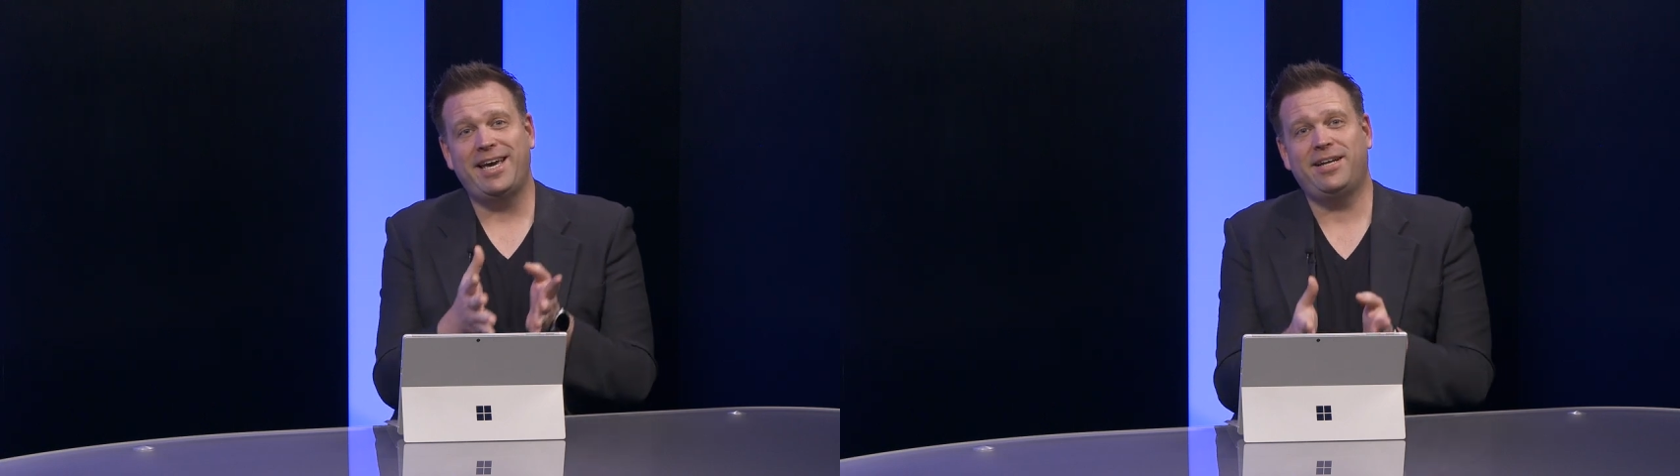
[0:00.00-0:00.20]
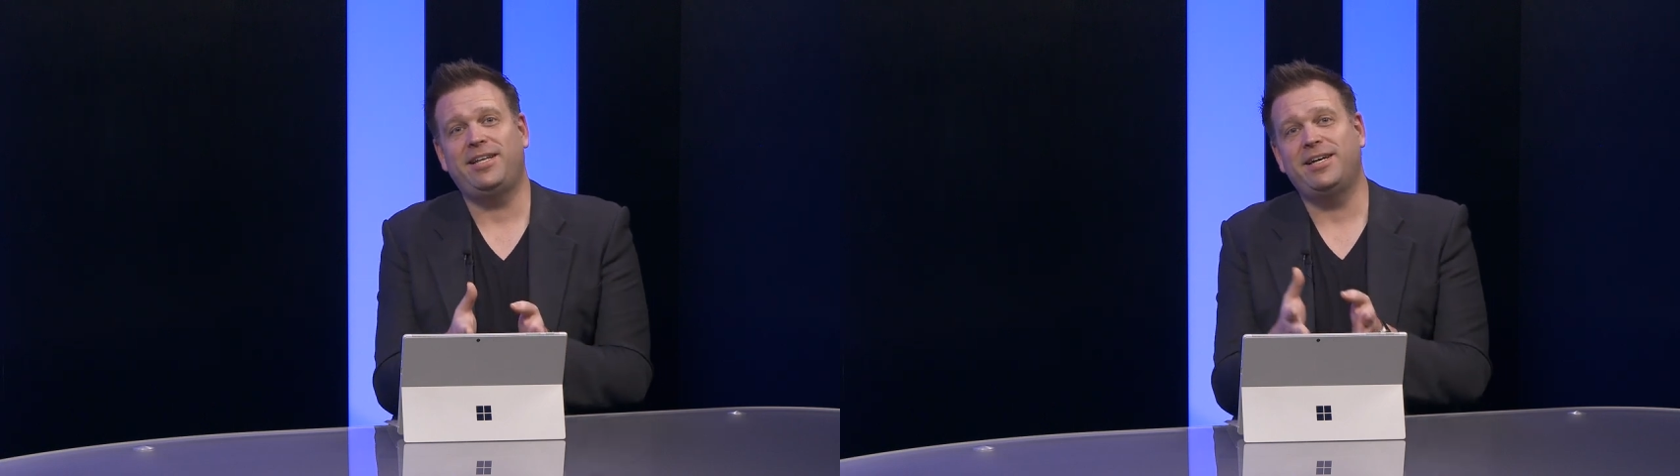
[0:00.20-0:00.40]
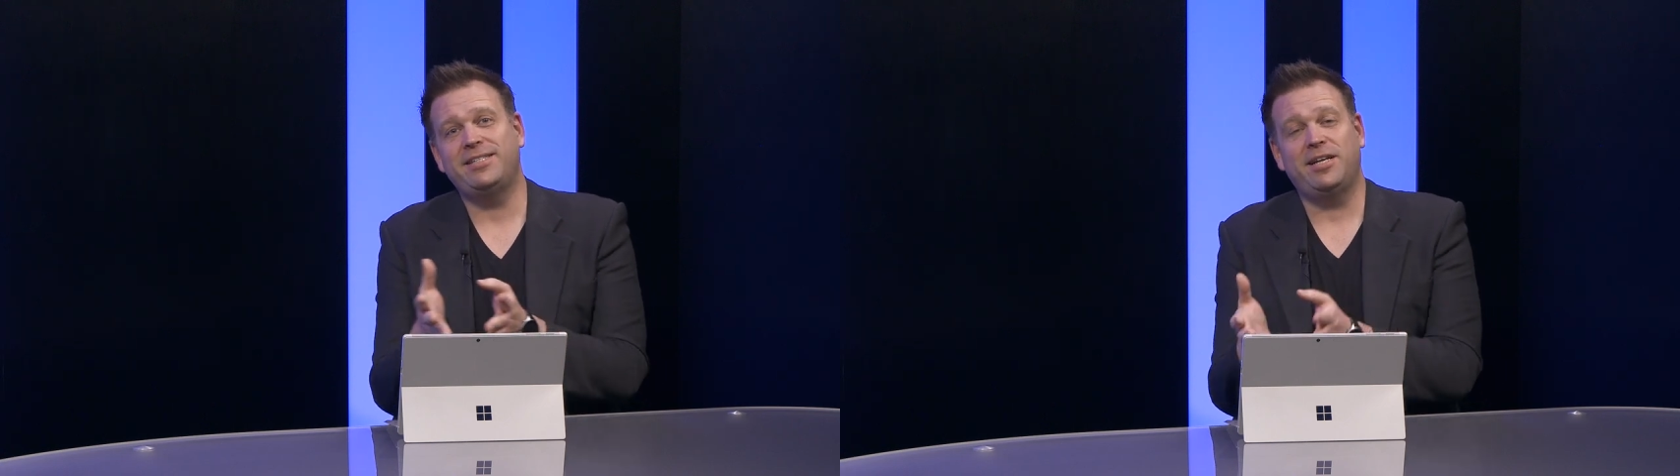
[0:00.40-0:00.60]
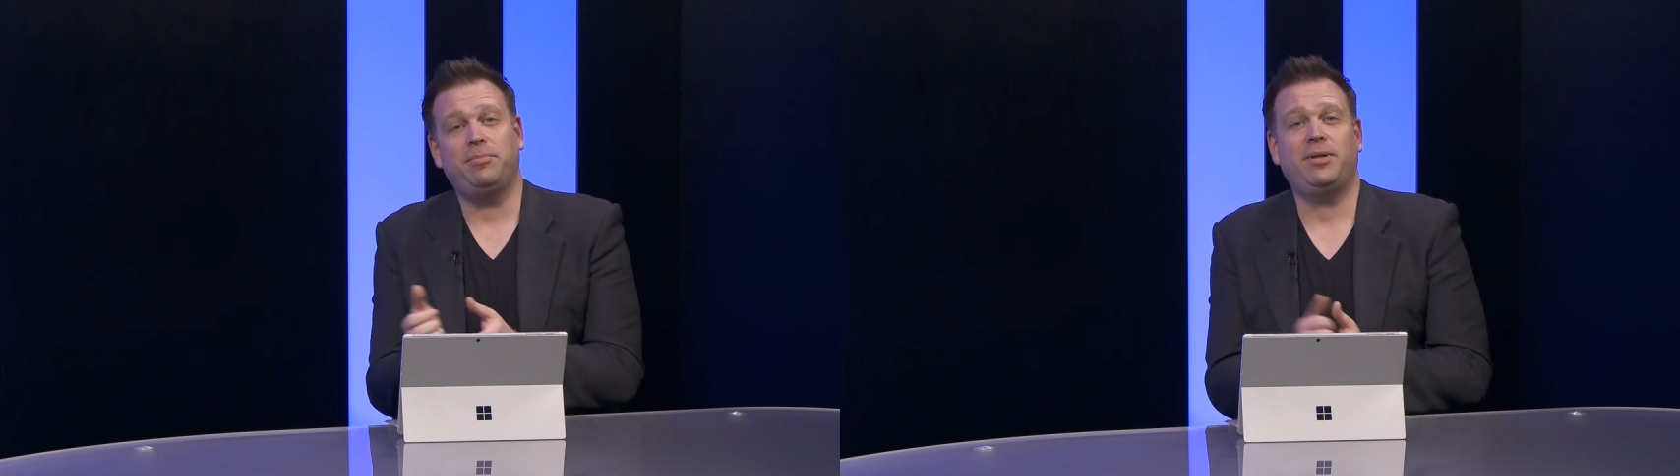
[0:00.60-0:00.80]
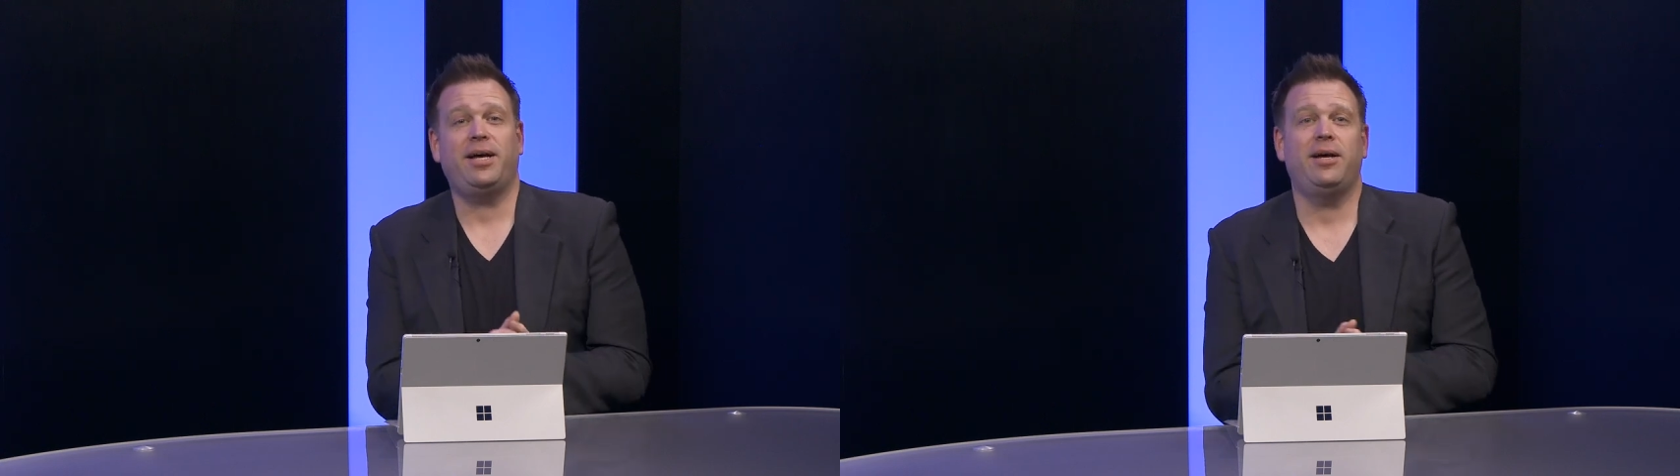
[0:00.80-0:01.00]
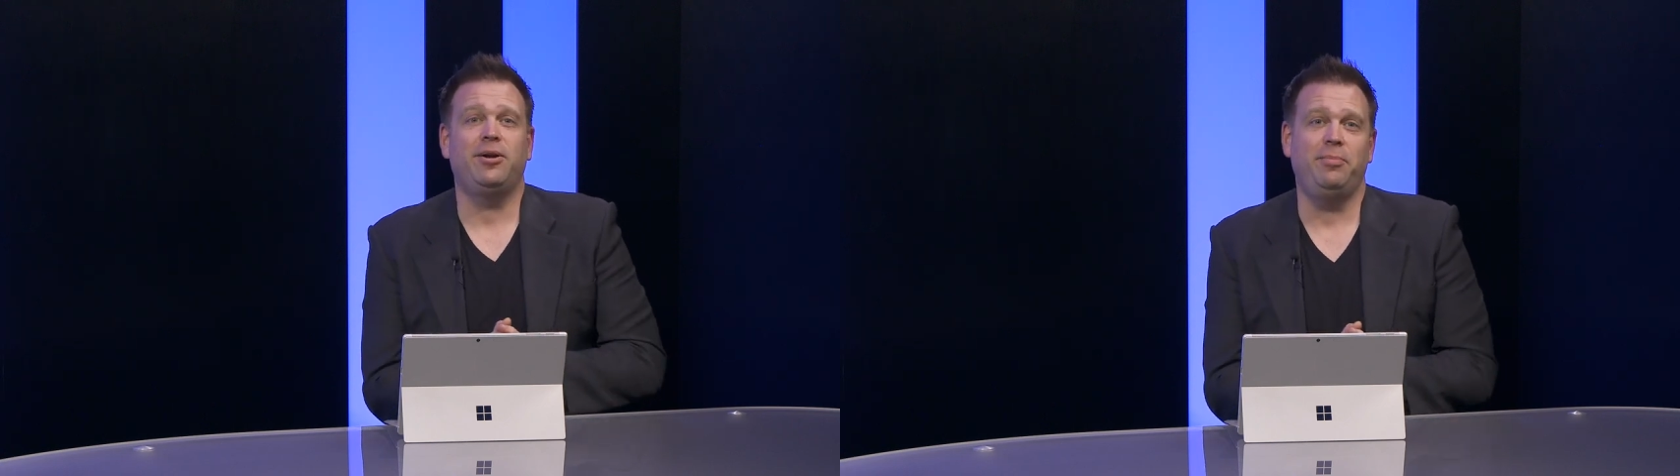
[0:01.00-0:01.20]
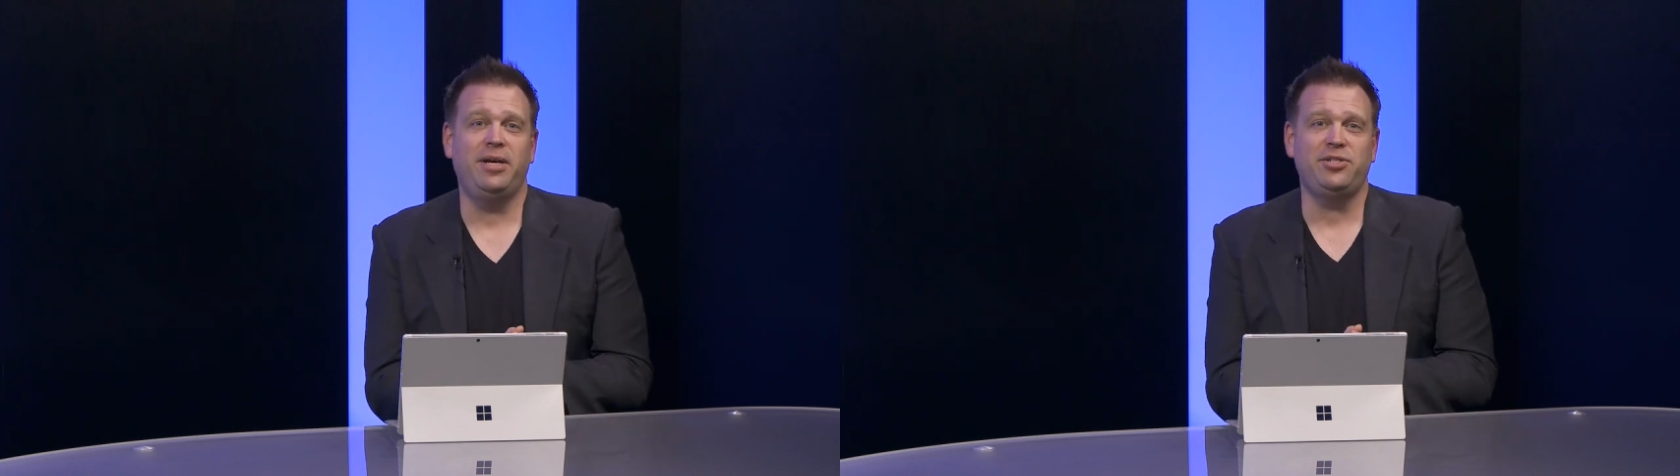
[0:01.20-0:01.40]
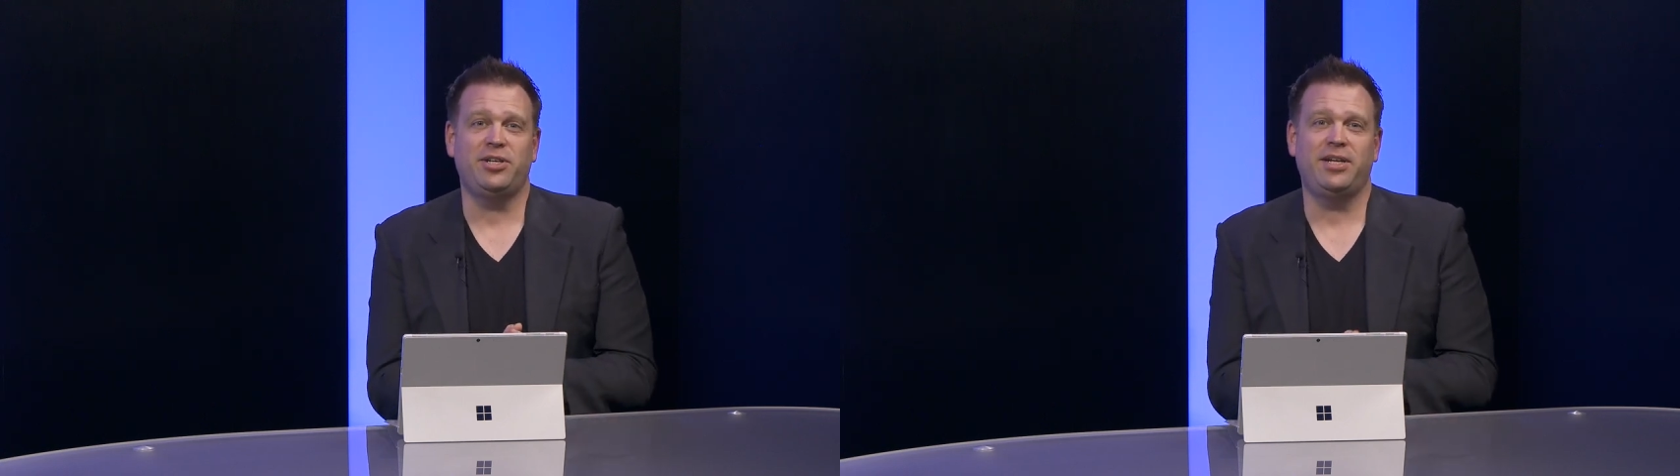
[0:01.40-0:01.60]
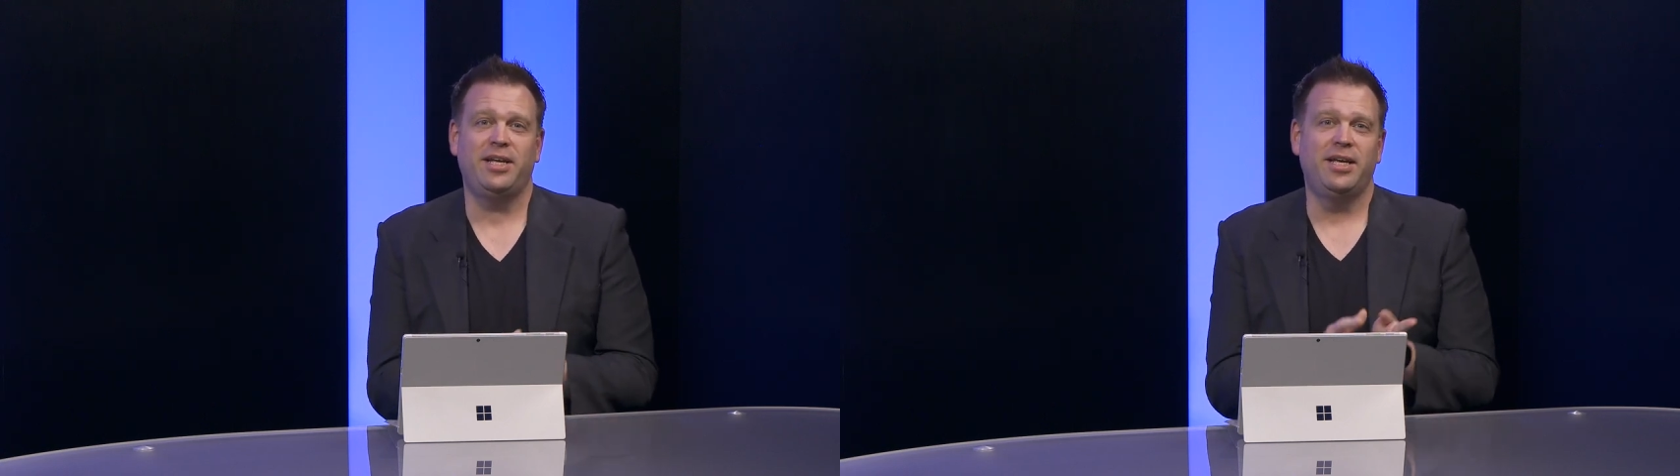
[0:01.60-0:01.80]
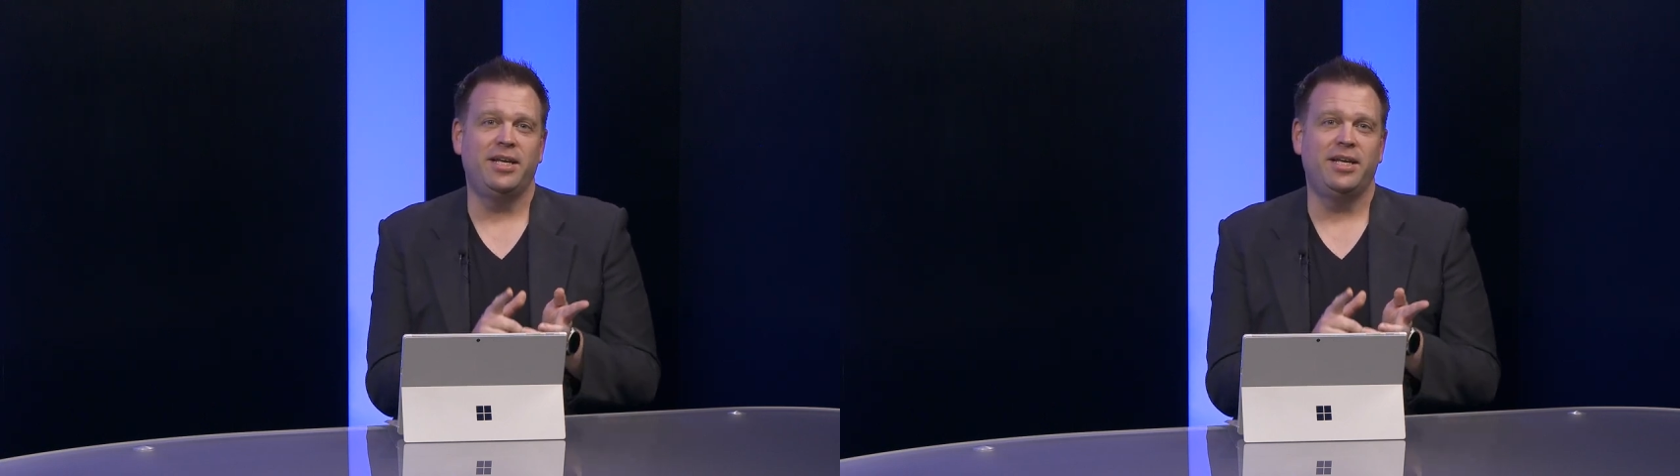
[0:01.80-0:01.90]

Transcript: analyze, and apply automation